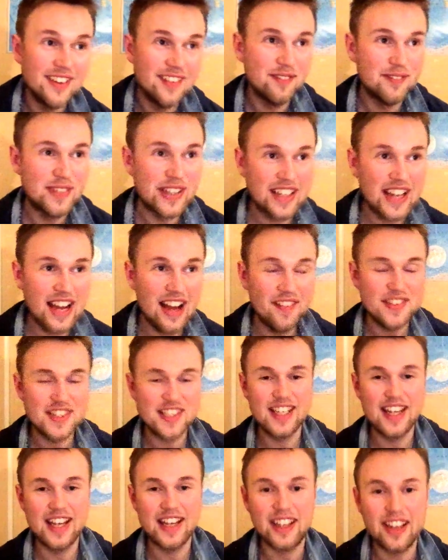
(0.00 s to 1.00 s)
becomes
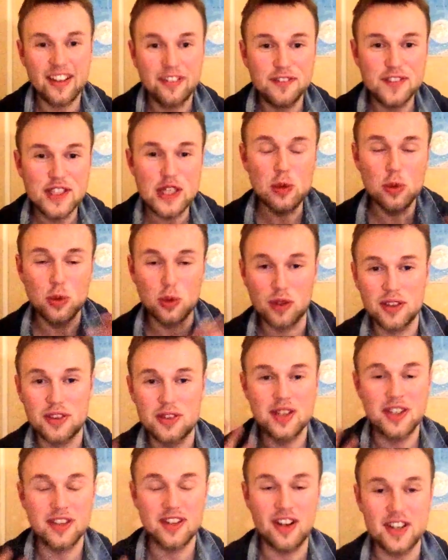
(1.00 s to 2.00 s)
like a fuel to
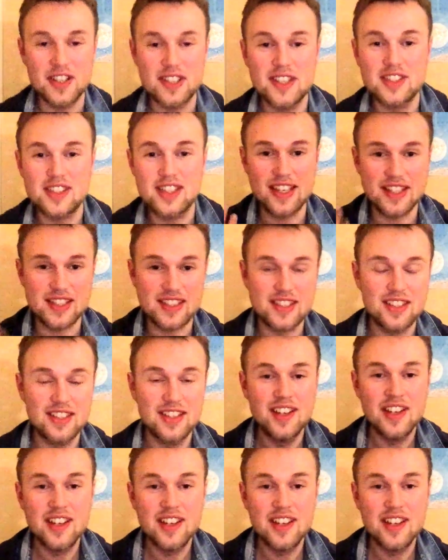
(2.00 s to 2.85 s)
the narcissist.